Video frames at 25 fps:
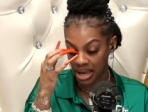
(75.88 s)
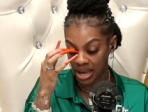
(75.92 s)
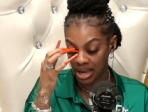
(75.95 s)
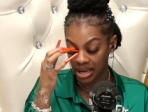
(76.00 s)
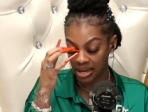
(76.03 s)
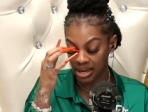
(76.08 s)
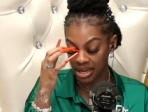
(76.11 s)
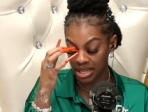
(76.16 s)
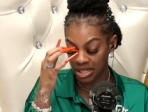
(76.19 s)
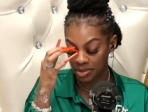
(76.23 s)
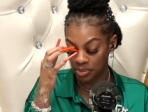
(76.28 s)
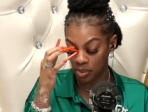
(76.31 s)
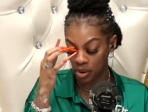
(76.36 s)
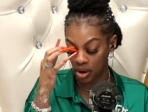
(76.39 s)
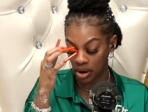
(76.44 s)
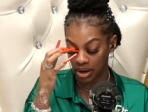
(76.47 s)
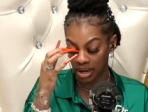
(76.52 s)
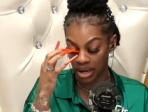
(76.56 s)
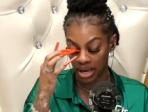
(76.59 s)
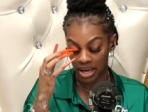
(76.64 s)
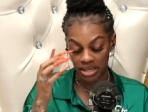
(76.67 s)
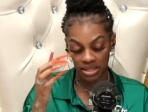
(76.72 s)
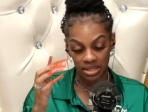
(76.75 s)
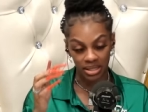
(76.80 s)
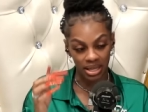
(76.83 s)
and these
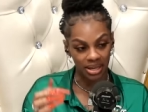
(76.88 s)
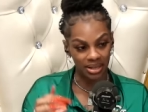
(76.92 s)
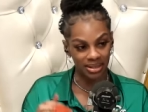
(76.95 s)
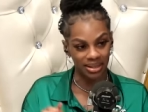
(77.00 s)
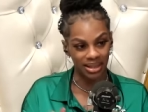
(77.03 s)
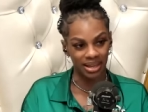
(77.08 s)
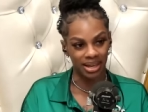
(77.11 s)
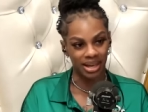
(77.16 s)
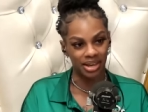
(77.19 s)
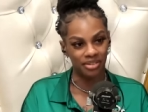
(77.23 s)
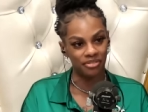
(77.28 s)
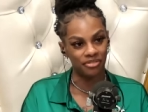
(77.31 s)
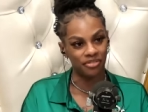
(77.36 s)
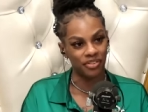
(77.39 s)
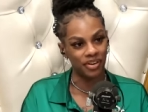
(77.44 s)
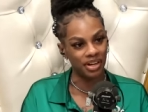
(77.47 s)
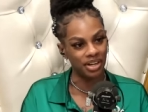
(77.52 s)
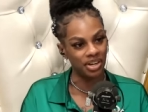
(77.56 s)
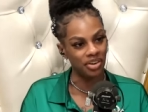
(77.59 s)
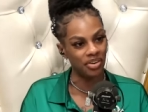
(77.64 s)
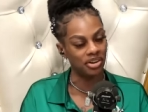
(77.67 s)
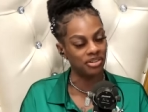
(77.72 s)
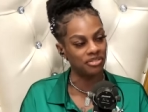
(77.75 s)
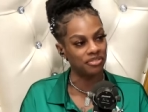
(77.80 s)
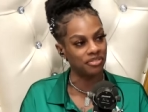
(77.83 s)
podcasts they they get
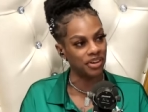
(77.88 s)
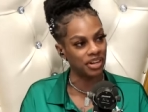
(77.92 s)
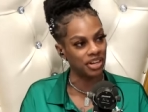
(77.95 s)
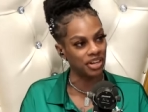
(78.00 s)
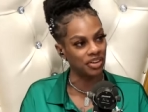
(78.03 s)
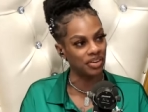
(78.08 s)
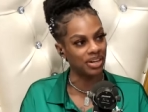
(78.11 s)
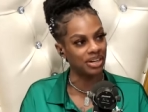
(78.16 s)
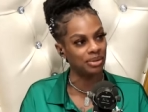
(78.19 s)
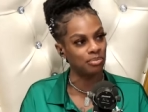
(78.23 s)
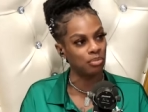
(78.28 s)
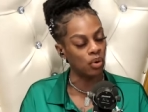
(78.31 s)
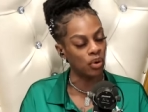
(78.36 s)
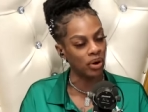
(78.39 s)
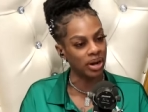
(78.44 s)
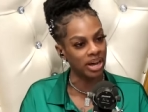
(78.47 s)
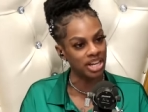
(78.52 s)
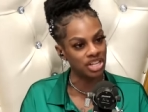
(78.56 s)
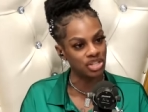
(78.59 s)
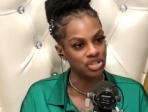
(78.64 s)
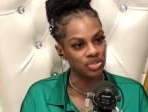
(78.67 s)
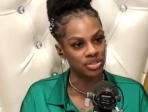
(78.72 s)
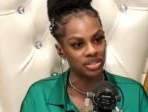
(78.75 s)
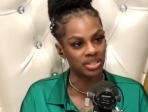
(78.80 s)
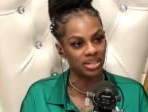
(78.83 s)
funnier and funnier and more
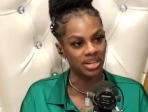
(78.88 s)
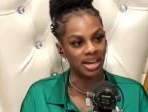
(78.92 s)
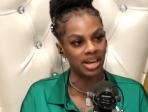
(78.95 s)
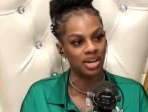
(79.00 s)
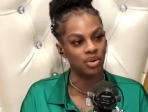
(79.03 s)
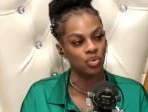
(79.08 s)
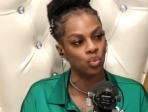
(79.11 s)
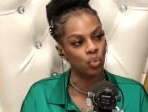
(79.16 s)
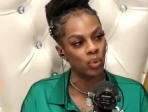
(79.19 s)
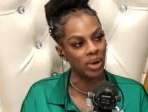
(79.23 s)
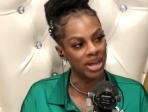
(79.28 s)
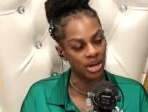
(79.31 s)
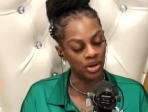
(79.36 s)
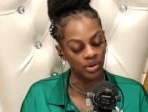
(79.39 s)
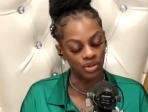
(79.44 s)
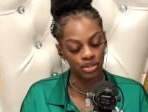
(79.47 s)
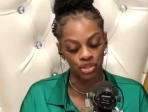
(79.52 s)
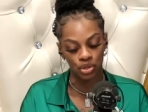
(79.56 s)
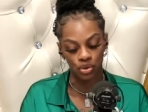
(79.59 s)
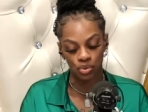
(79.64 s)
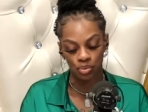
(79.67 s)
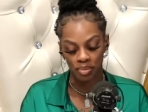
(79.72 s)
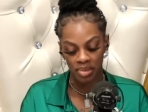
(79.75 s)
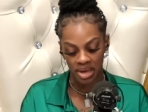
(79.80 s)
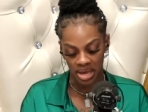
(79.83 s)
interesting and weird
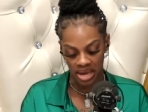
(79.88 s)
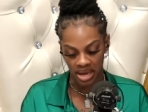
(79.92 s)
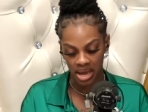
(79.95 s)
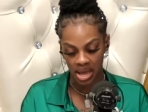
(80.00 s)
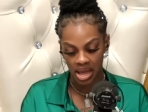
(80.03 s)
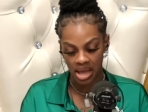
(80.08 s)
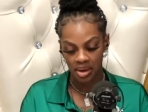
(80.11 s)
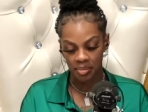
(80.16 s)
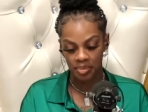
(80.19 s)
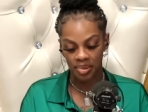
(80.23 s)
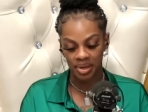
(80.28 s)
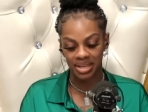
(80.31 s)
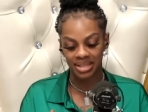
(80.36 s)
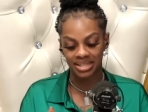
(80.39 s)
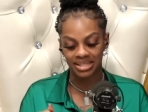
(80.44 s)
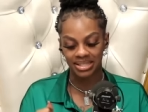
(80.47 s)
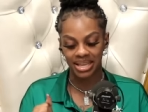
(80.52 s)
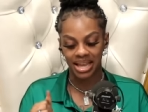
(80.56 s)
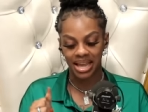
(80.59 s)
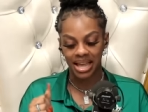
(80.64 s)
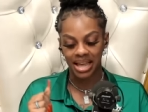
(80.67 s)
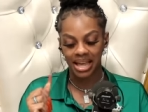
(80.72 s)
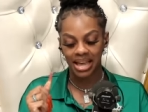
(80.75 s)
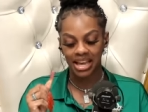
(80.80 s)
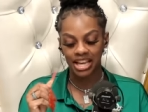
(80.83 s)
to me
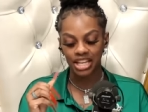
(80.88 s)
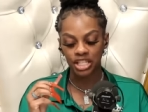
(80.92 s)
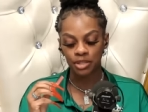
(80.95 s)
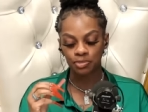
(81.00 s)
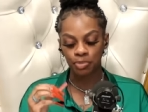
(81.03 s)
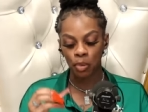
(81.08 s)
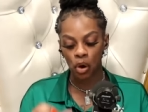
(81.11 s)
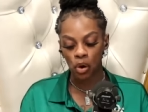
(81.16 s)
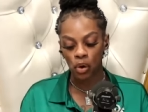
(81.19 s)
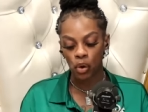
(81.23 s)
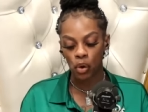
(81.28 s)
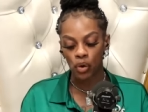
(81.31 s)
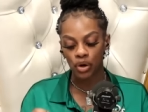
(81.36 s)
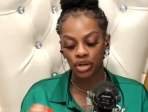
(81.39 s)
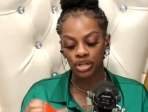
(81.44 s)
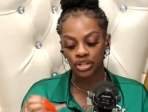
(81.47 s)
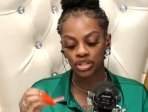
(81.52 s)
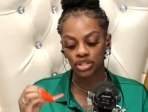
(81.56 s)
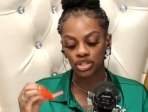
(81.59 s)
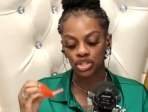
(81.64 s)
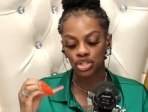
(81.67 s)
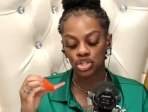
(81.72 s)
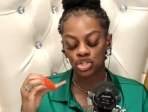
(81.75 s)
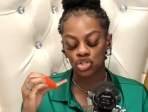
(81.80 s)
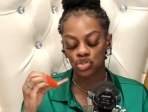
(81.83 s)
because he spoke
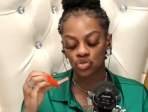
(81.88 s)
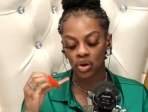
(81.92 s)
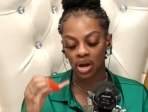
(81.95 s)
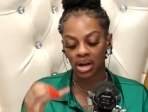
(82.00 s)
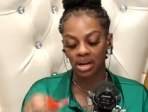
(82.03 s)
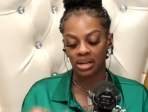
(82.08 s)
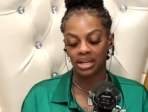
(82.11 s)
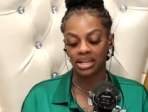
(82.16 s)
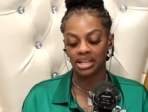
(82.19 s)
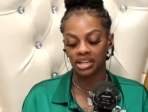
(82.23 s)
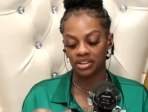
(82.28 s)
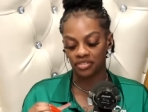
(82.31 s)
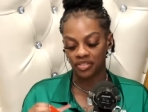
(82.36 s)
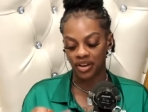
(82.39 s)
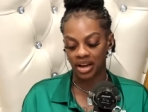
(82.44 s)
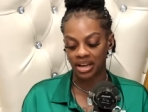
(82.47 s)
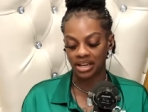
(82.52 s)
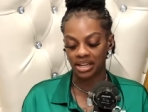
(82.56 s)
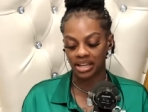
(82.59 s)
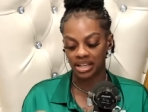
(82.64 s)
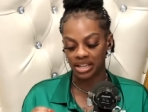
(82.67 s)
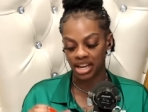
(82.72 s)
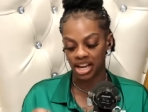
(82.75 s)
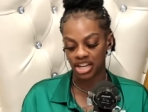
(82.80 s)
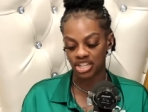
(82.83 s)
on struggling to
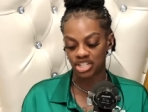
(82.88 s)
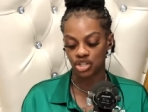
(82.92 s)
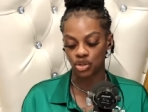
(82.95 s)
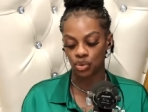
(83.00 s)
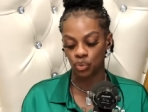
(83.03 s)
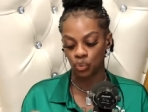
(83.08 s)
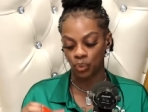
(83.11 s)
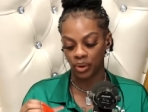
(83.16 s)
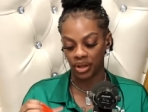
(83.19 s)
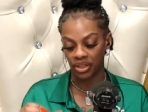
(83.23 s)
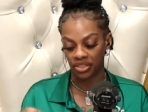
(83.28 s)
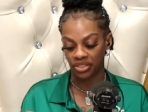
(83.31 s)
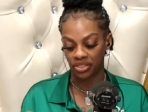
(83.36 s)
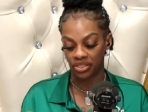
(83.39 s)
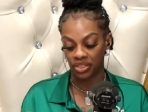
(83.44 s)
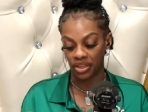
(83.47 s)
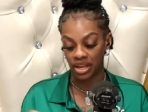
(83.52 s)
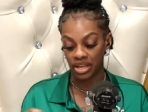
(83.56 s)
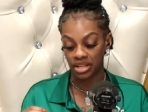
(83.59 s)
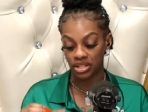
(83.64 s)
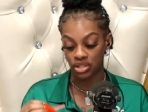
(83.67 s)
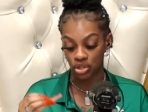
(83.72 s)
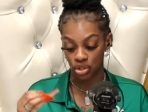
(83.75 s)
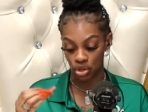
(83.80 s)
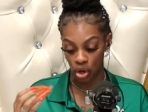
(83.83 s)
find a connection with
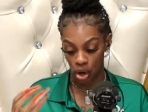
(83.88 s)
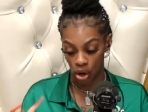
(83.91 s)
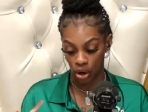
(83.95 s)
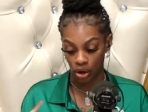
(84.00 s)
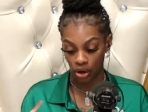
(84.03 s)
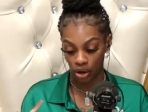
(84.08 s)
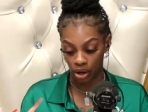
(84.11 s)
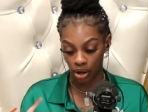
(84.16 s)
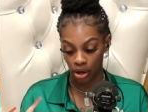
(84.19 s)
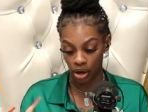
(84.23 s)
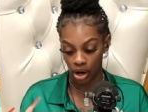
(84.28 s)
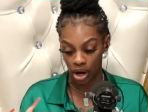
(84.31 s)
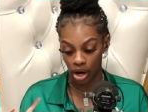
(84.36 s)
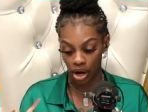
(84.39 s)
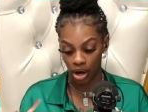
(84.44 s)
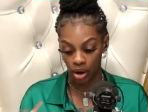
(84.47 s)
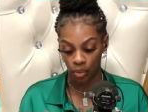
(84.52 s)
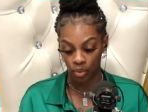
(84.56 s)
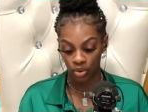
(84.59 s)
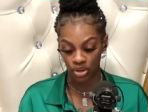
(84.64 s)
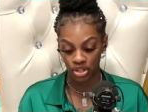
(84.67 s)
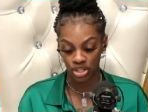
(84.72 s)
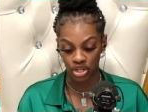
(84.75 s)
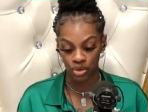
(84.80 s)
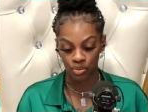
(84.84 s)
his daughter uh,
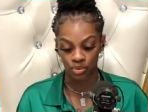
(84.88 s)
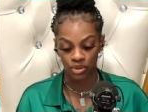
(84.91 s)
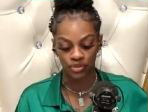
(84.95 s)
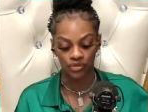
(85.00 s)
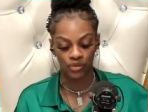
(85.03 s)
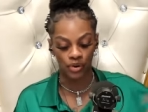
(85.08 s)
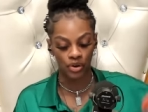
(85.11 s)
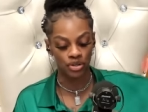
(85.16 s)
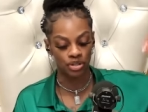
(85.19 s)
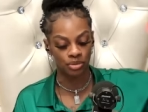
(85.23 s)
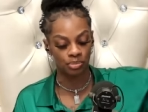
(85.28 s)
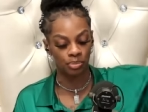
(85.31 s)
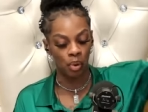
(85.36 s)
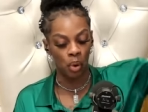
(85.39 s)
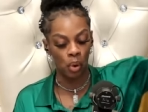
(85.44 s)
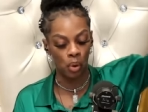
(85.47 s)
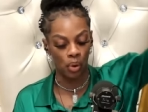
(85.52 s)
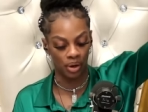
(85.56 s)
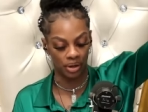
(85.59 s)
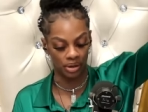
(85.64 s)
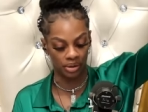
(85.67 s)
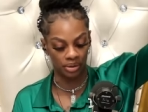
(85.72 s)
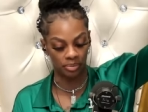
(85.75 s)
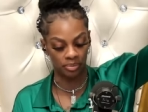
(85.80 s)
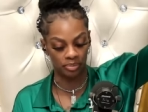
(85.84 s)
when she was first
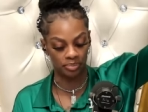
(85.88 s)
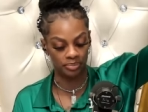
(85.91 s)
born.